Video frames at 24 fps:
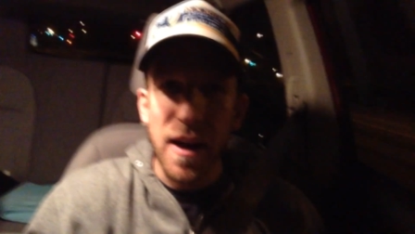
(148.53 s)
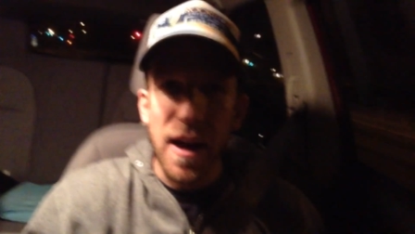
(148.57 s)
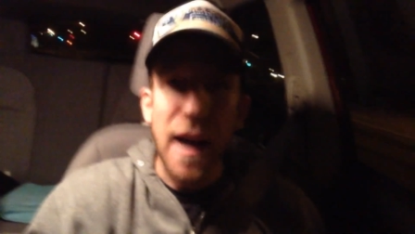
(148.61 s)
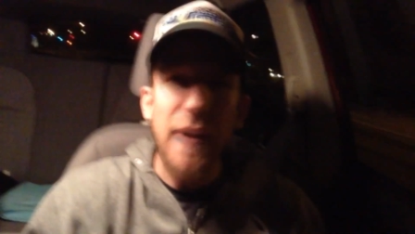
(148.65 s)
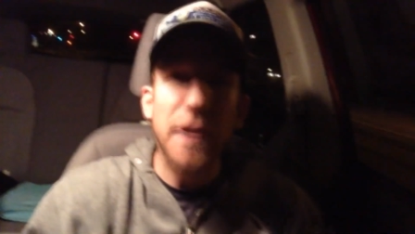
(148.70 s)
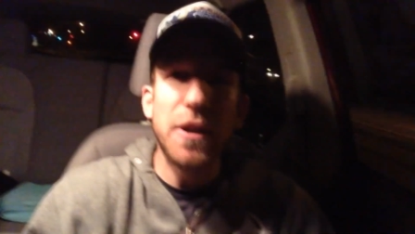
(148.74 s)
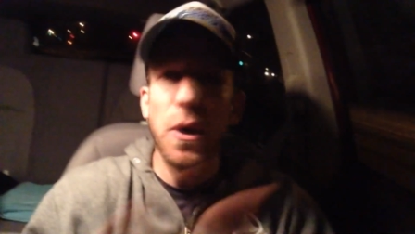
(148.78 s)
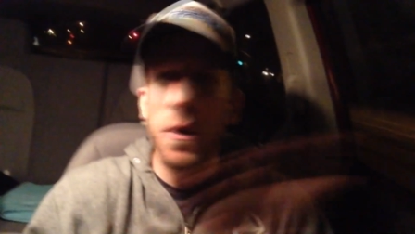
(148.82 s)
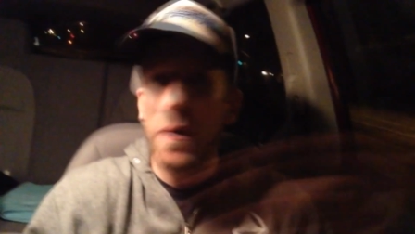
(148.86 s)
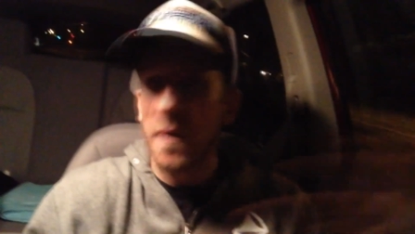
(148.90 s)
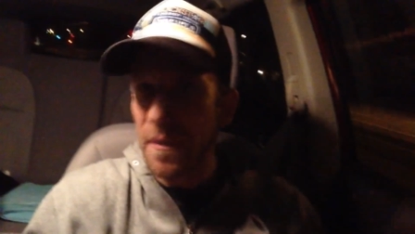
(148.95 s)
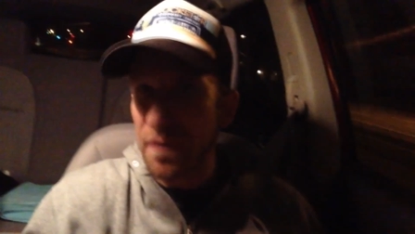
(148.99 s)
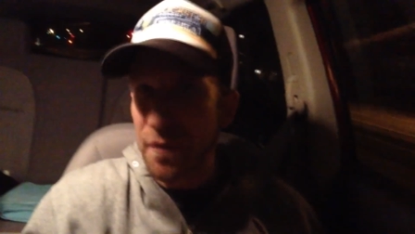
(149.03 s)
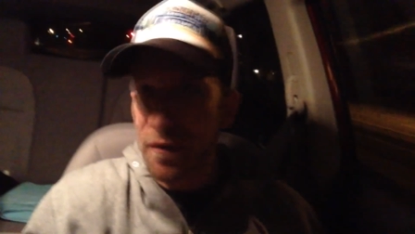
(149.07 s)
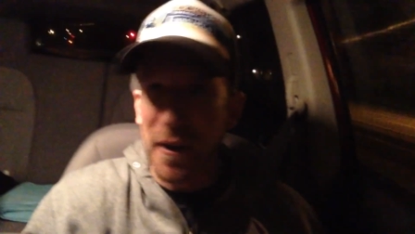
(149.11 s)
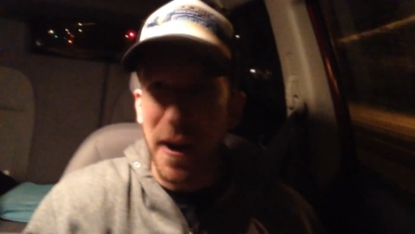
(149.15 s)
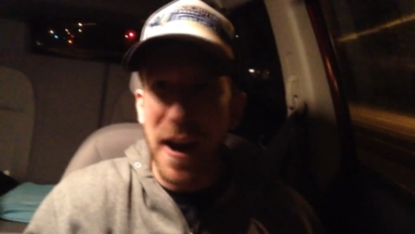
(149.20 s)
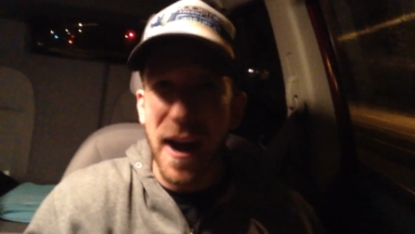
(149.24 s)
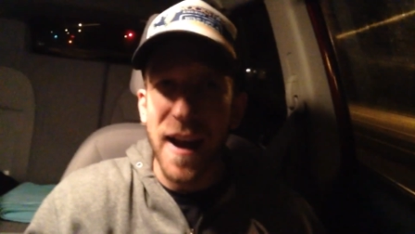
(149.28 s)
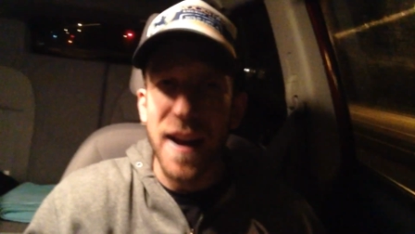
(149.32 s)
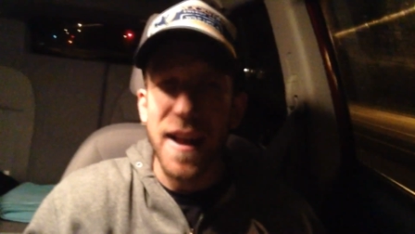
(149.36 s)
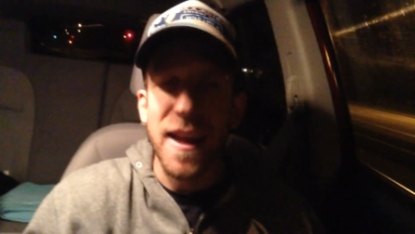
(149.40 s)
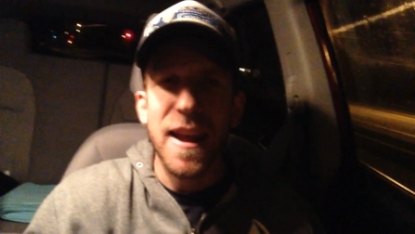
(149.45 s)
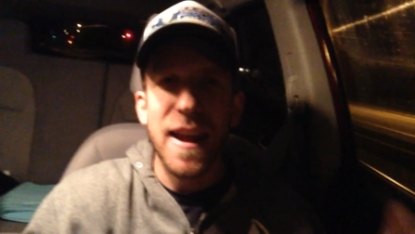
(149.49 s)
I totally
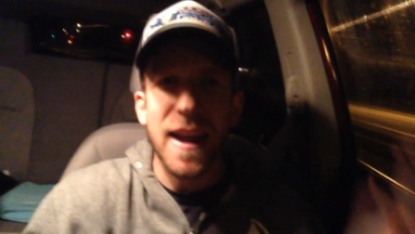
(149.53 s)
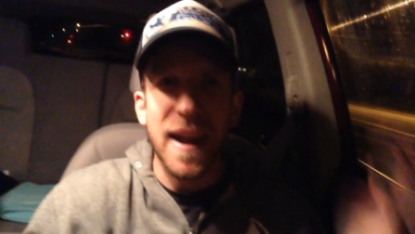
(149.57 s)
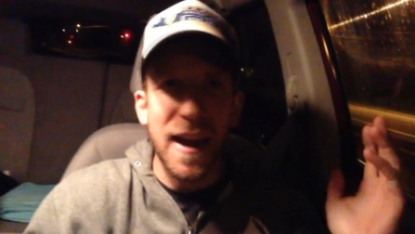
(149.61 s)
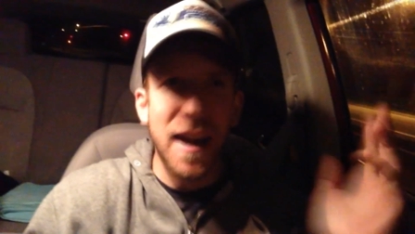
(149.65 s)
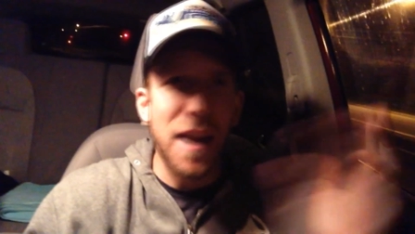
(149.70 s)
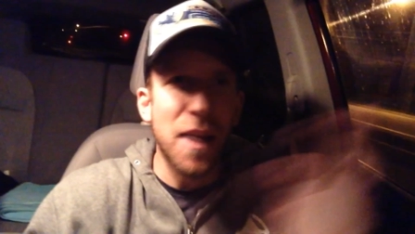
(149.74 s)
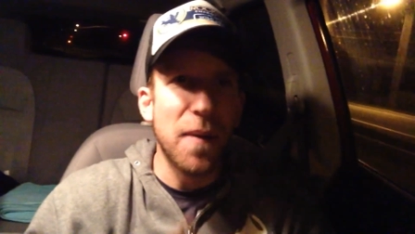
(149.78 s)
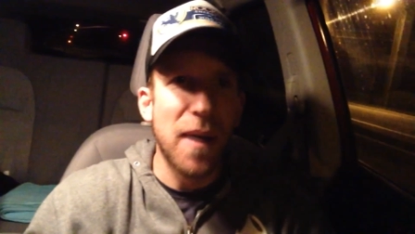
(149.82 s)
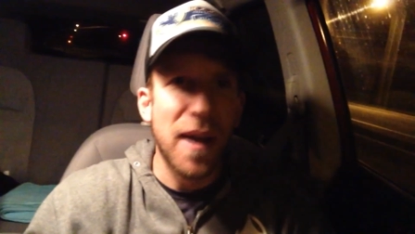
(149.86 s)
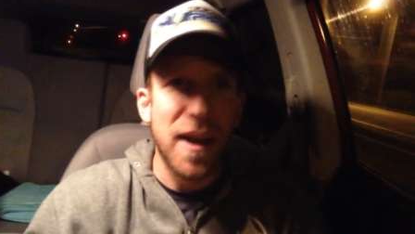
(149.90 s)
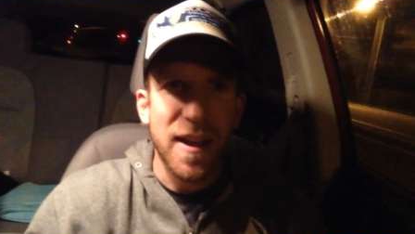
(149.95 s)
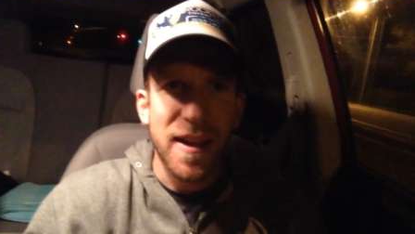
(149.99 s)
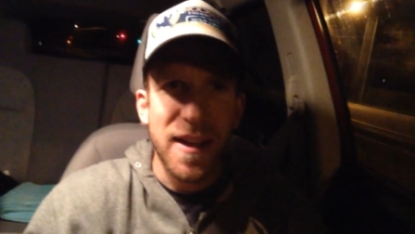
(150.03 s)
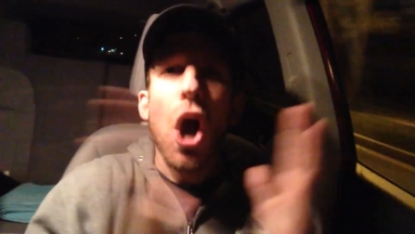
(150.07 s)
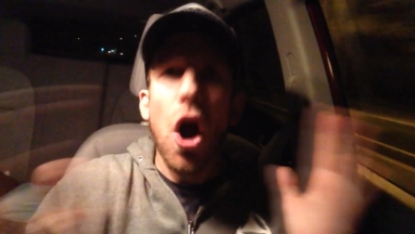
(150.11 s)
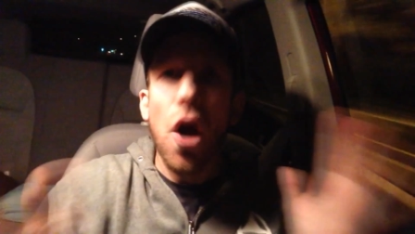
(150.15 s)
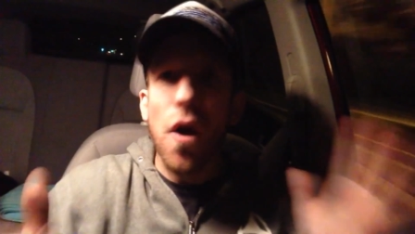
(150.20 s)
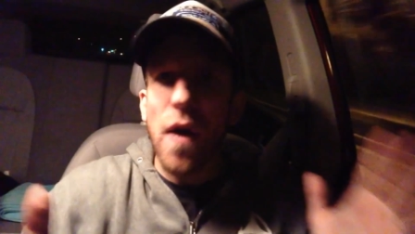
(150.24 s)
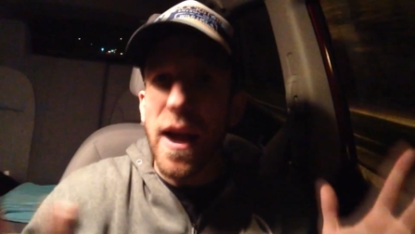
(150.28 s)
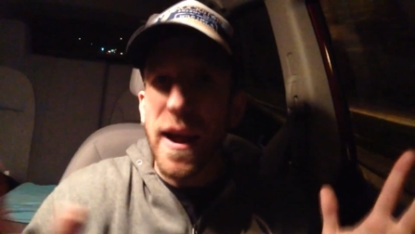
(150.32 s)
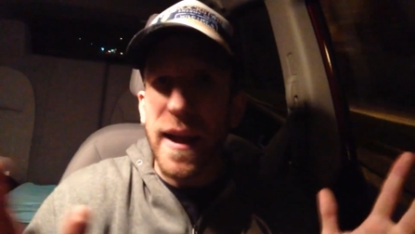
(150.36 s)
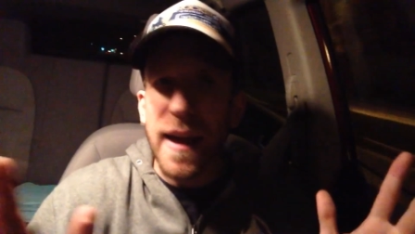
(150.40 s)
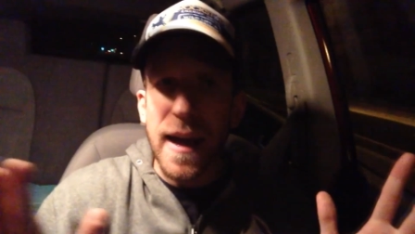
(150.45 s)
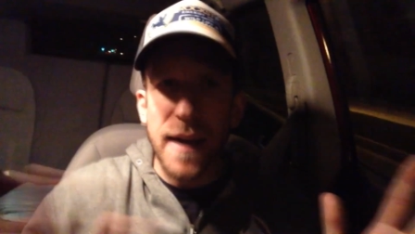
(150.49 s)
forgot. Anyway,
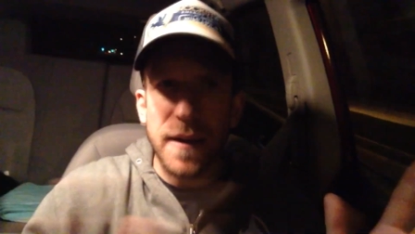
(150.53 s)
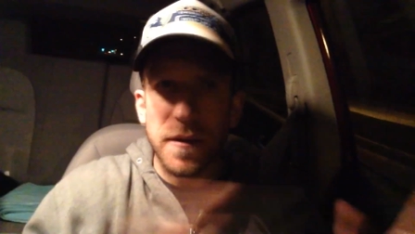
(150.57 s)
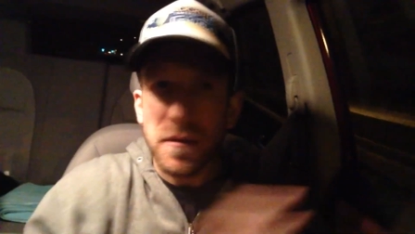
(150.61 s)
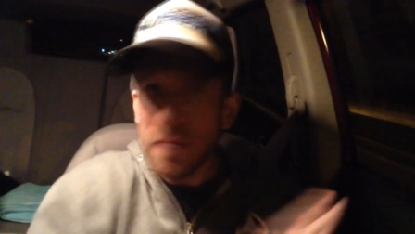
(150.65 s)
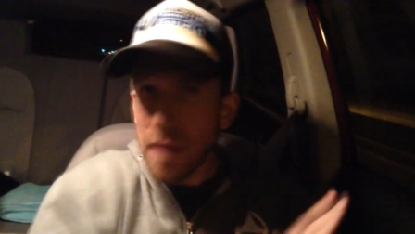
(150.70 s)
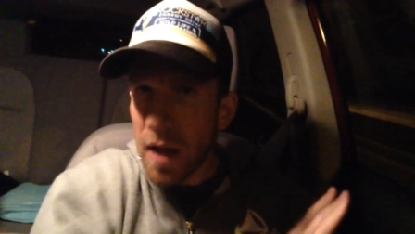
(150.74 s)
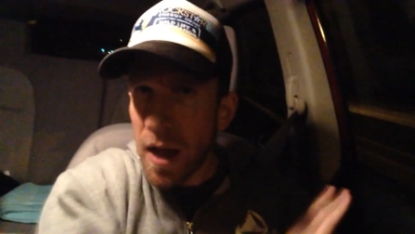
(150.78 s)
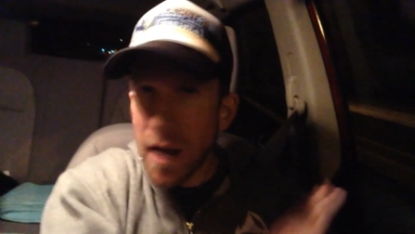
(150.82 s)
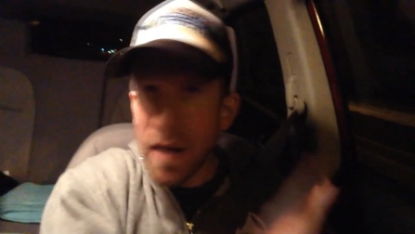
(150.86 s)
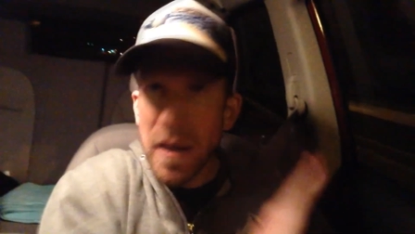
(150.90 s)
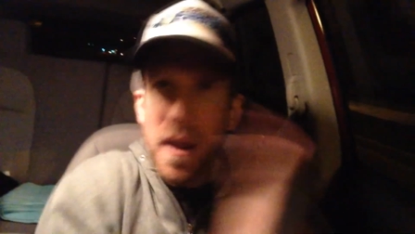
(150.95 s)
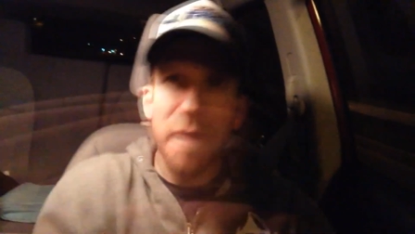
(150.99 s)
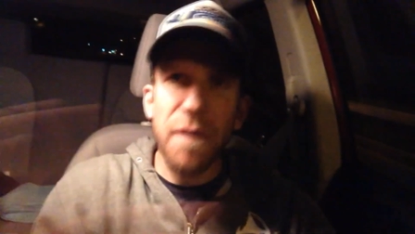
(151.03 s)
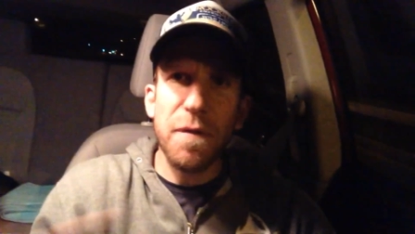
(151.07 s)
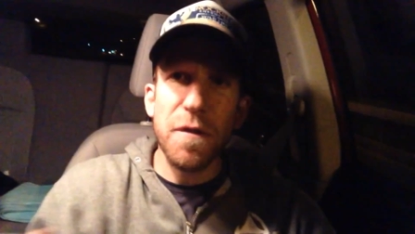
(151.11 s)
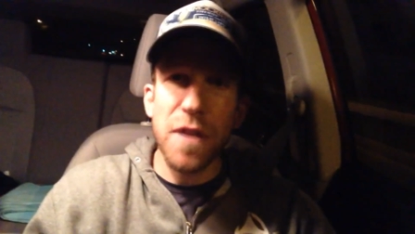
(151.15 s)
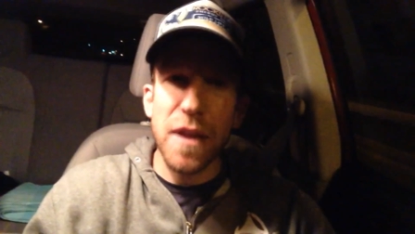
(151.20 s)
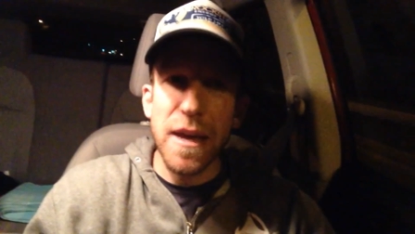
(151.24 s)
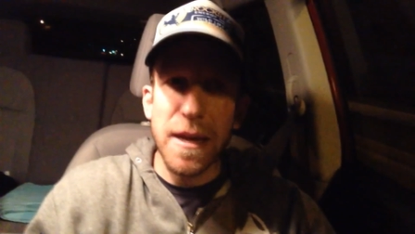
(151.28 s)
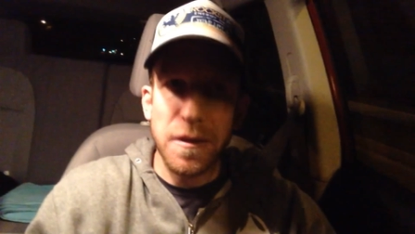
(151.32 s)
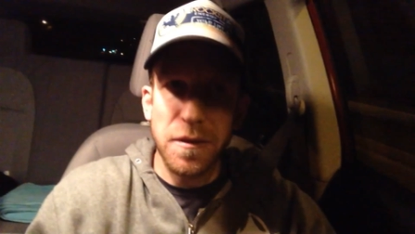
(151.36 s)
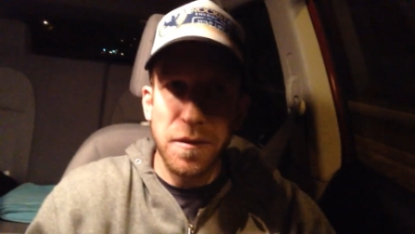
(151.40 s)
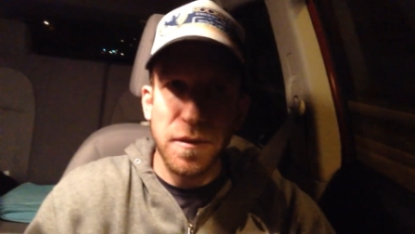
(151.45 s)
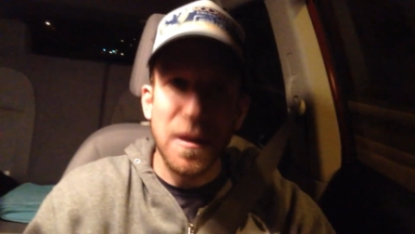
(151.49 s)
all right, guys, enough of
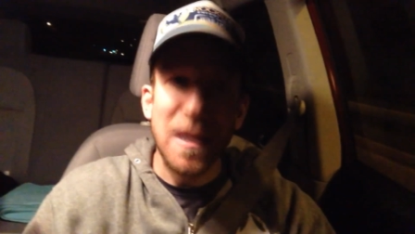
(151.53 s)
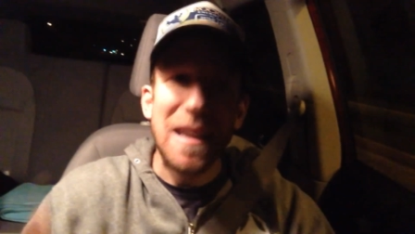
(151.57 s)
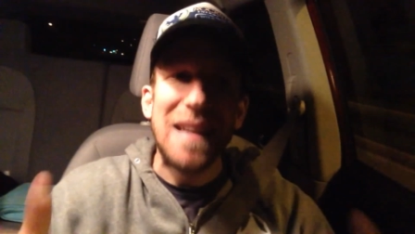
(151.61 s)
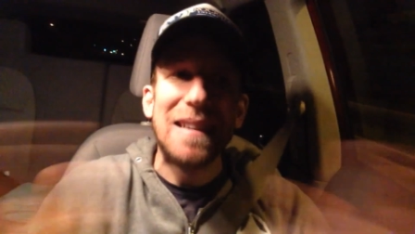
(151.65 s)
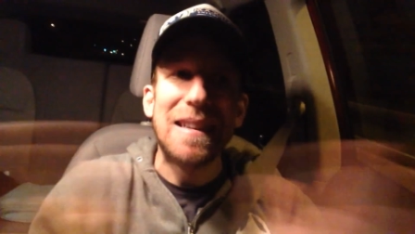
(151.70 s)
this.